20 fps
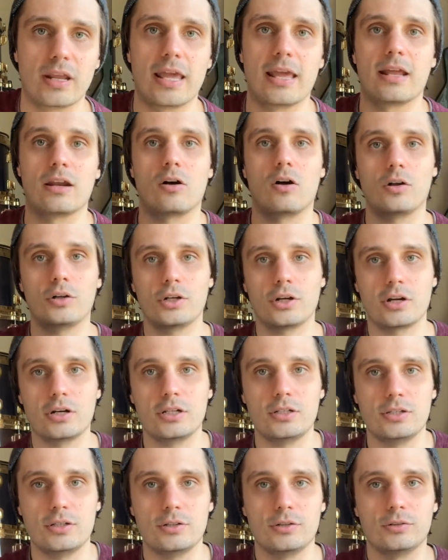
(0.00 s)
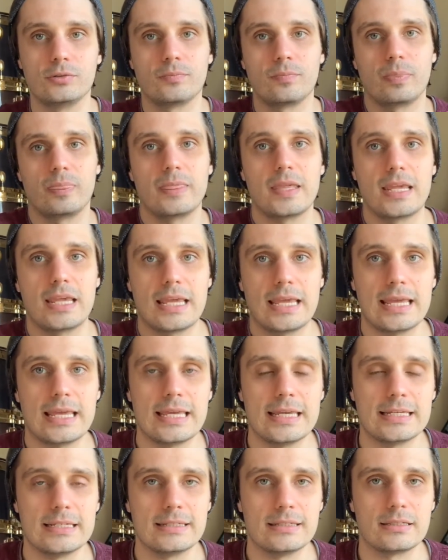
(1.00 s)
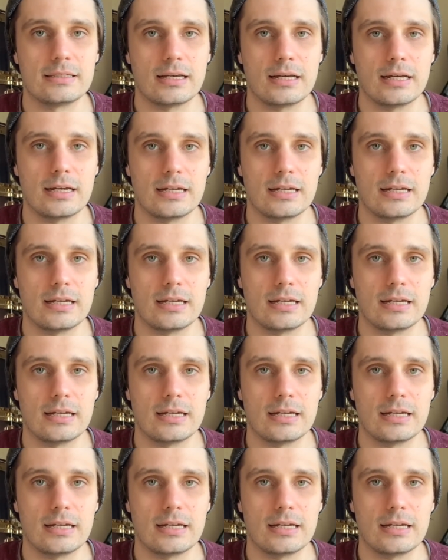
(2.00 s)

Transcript: and all you're gonna do is